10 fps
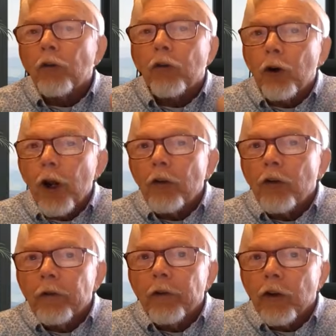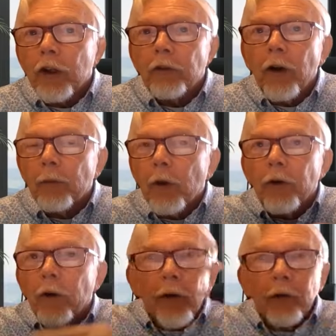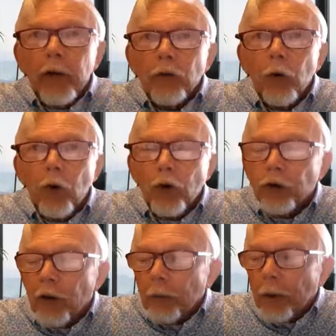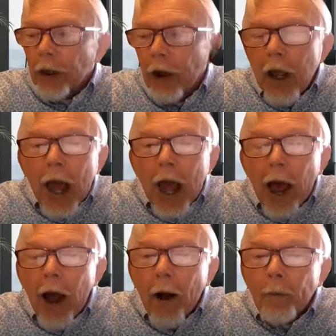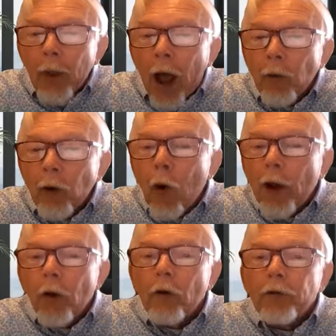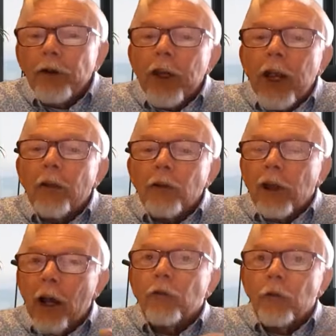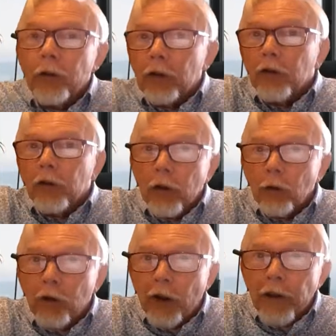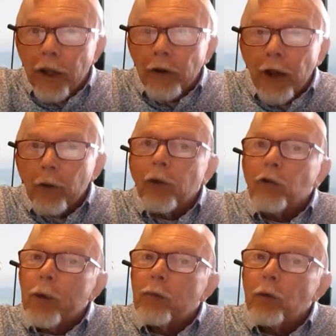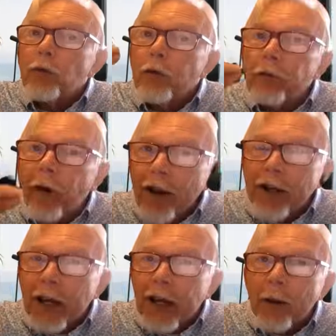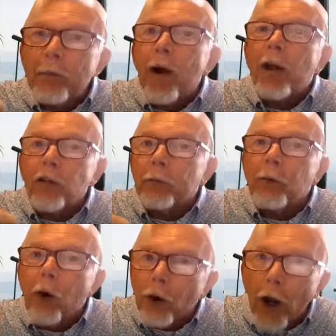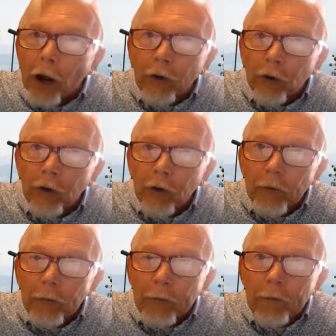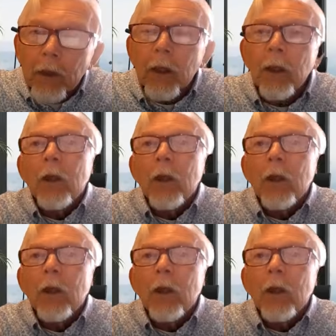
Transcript: I say what is creativity, if I'm giving a talk or something, I will quite often get the kinds of things that you said there. In other words, people defining it by its products.